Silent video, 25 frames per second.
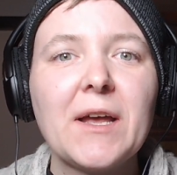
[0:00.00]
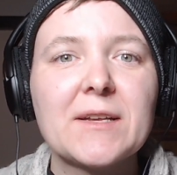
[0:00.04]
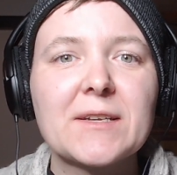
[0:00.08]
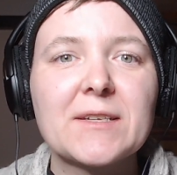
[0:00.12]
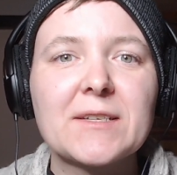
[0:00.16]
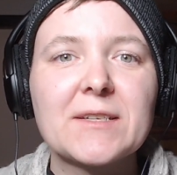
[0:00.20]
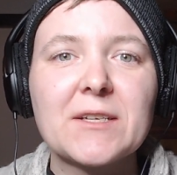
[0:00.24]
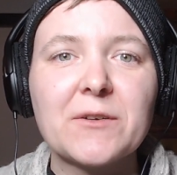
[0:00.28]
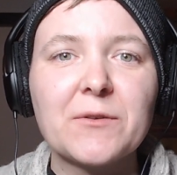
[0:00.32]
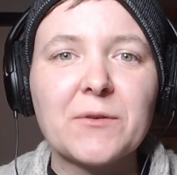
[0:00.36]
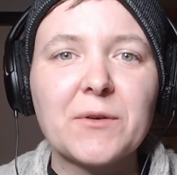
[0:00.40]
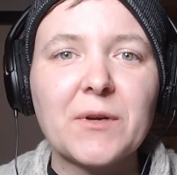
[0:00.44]

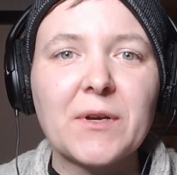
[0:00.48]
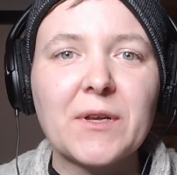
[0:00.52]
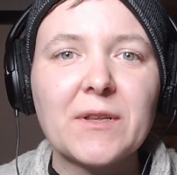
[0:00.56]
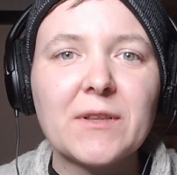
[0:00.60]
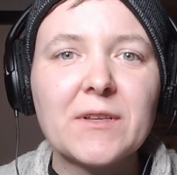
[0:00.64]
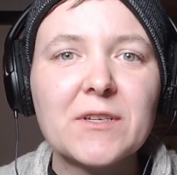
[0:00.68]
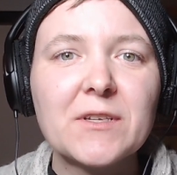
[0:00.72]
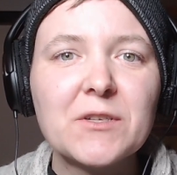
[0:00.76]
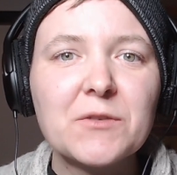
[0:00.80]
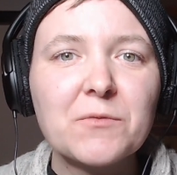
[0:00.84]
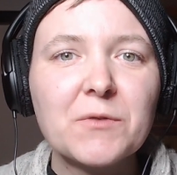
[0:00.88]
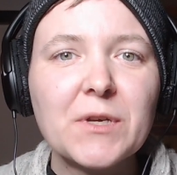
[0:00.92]
So
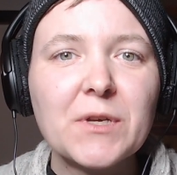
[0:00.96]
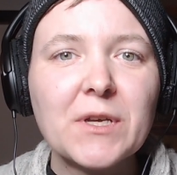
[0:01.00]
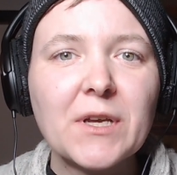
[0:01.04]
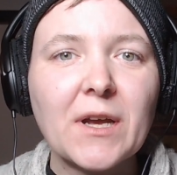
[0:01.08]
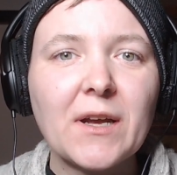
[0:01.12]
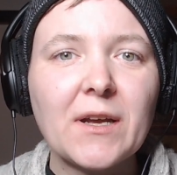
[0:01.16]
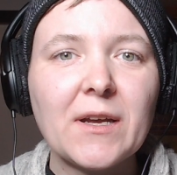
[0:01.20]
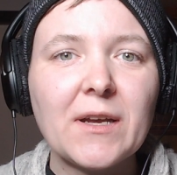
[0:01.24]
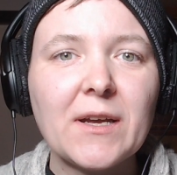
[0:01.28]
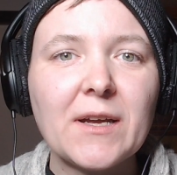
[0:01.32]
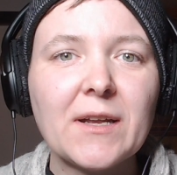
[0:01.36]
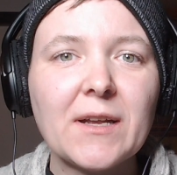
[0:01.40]
this
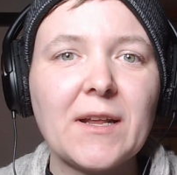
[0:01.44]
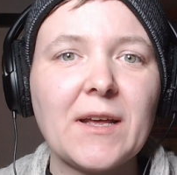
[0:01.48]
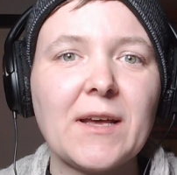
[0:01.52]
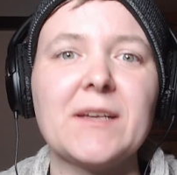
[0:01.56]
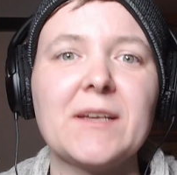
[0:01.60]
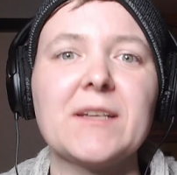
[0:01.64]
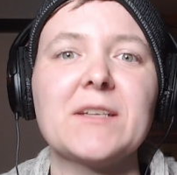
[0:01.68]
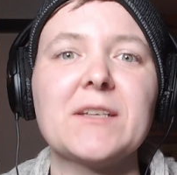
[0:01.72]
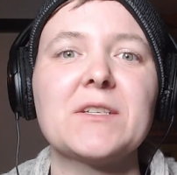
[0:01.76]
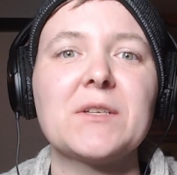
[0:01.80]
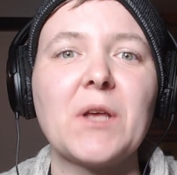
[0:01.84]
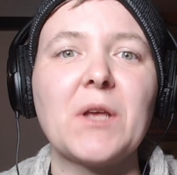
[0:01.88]
week it
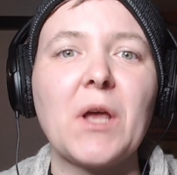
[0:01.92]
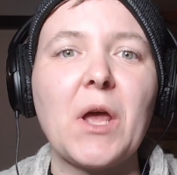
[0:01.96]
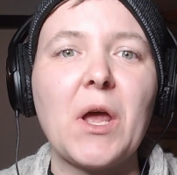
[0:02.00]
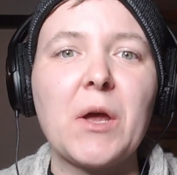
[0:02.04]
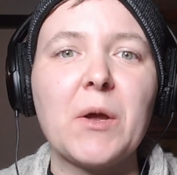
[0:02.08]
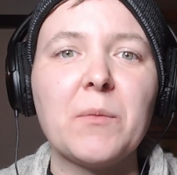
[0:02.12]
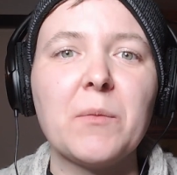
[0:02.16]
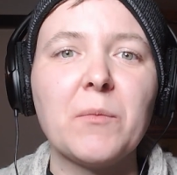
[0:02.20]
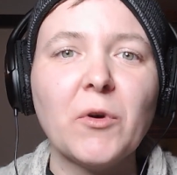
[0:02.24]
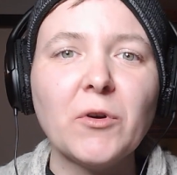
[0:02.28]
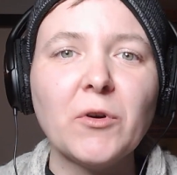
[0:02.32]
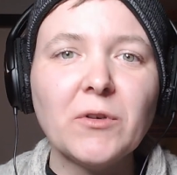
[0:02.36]
has
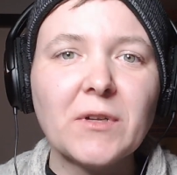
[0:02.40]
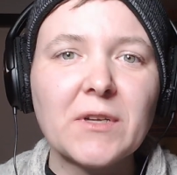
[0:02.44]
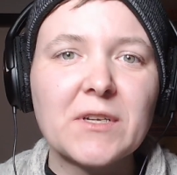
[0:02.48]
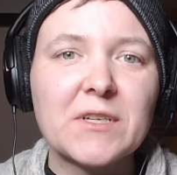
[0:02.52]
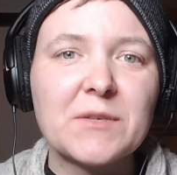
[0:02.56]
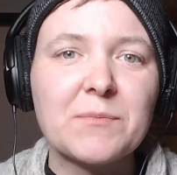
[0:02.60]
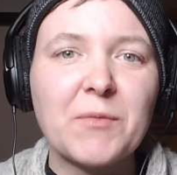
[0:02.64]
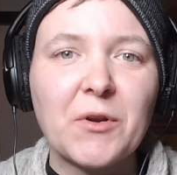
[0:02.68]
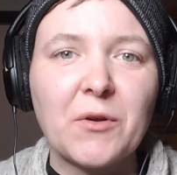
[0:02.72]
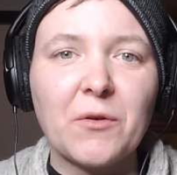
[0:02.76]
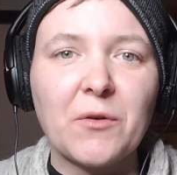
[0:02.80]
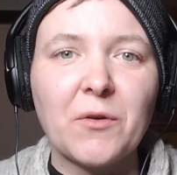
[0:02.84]
more or
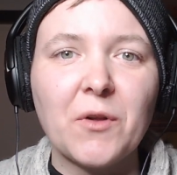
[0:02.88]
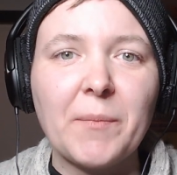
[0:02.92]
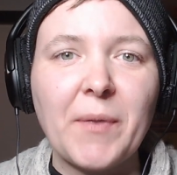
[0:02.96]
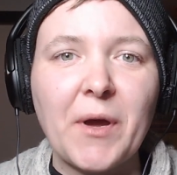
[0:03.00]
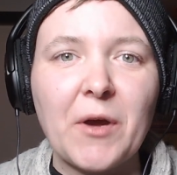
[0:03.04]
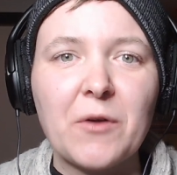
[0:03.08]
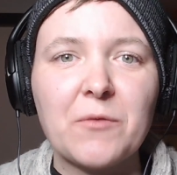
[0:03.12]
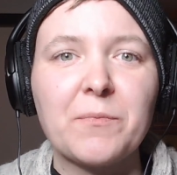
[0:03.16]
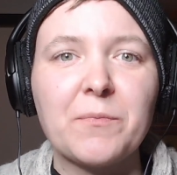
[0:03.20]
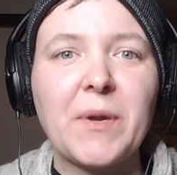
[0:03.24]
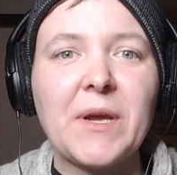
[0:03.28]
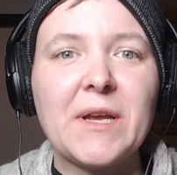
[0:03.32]
less been all
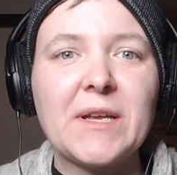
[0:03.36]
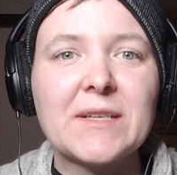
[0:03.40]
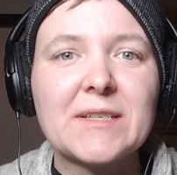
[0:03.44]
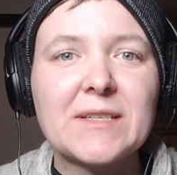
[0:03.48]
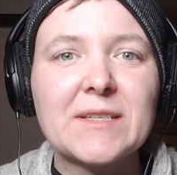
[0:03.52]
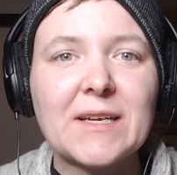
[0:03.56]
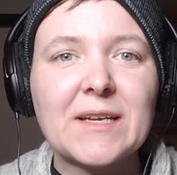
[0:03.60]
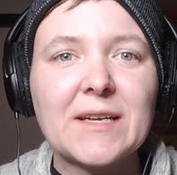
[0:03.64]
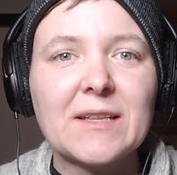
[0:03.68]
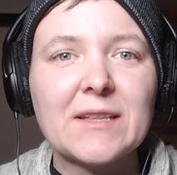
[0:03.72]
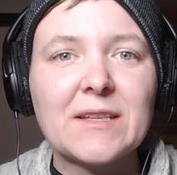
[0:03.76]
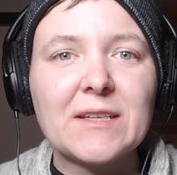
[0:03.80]
about
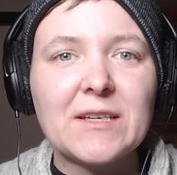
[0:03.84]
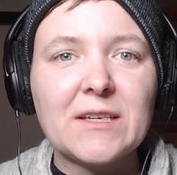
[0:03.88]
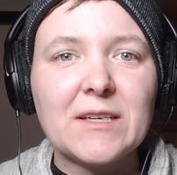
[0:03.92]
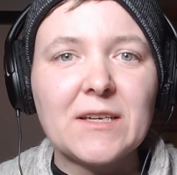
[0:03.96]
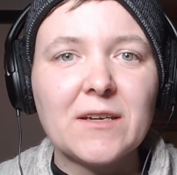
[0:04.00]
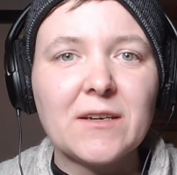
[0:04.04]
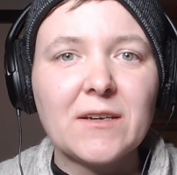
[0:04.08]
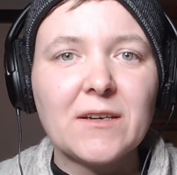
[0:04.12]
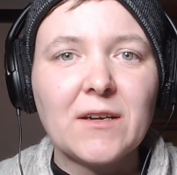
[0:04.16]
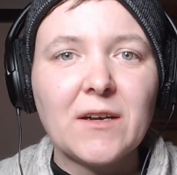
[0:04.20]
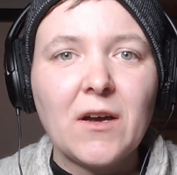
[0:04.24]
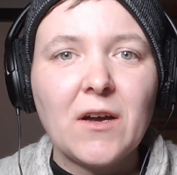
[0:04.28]
painting
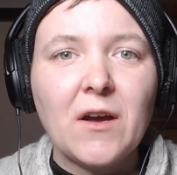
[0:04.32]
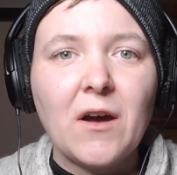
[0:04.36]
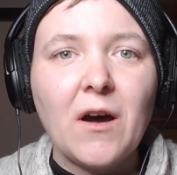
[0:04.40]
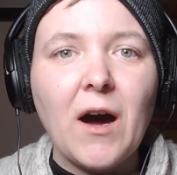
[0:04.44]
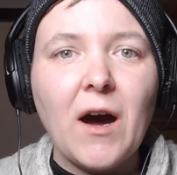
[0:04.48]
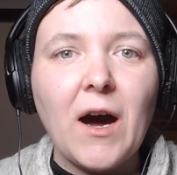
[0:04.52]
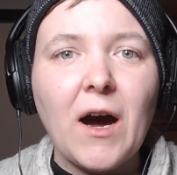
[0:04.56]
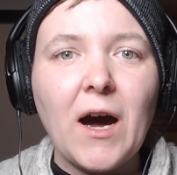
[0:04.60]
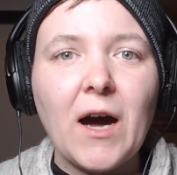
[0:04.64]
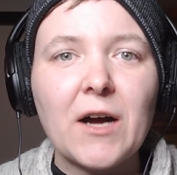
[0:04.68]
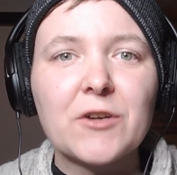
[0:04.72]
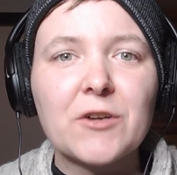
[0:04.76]
the
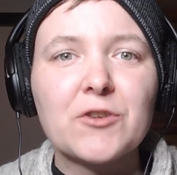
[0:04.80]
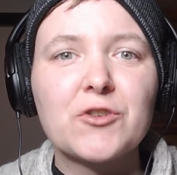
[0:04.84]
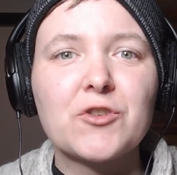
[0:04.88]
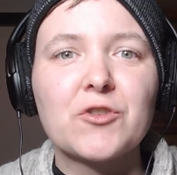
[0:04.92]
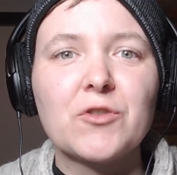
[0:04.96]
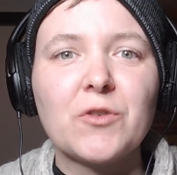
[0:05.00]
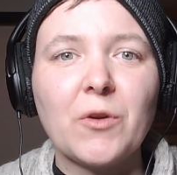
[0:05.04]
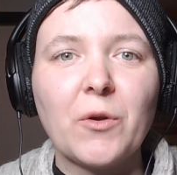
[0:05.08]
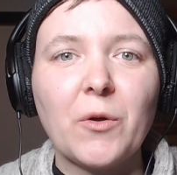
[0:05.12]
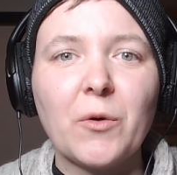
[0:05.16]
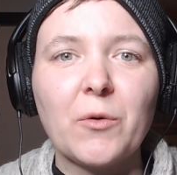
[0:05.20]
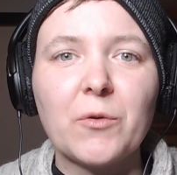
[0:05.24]

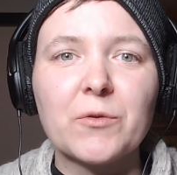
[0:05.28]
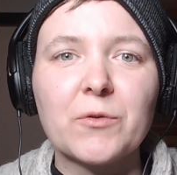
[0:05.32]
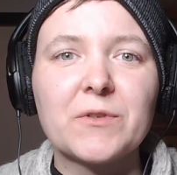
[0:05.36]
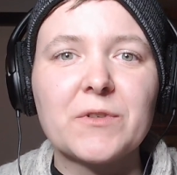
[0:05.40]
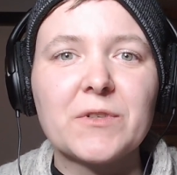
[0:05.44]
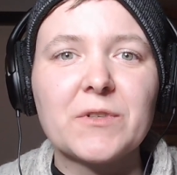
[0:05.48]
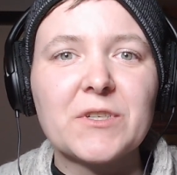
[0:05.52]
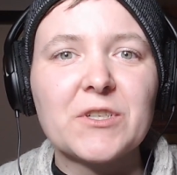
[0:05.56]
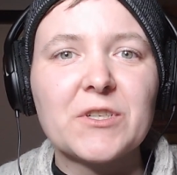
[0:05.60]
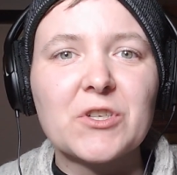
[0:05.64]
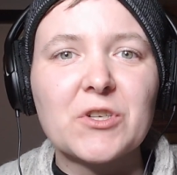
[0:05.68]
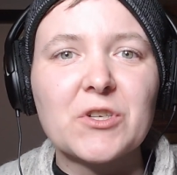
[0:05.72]
Archlord
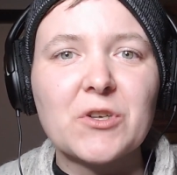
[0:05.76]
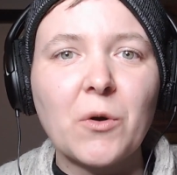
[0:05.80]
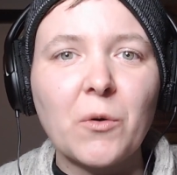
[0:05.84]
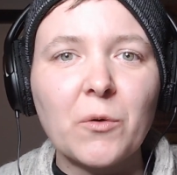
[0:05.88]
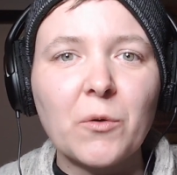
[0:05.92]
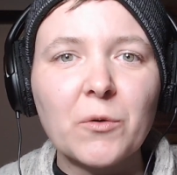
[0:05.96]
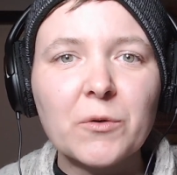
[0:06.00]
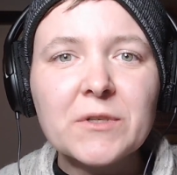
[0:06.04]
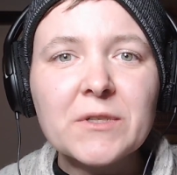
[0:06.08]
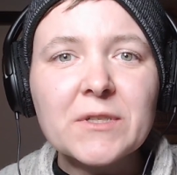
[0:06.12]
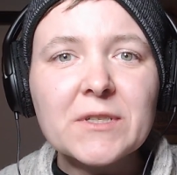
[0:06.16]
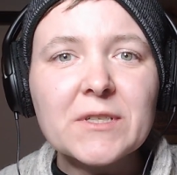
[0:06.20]

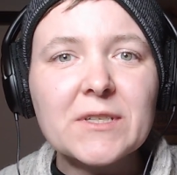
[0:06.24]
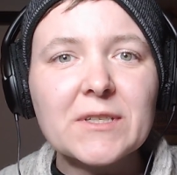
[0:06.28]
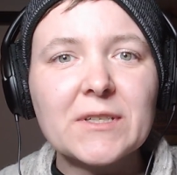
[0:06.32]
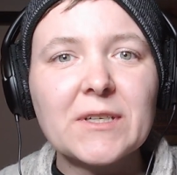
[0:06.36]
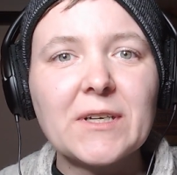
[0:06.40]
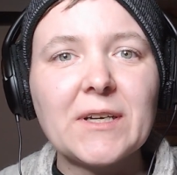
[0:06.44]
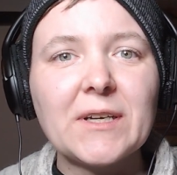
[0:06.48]
Discordant.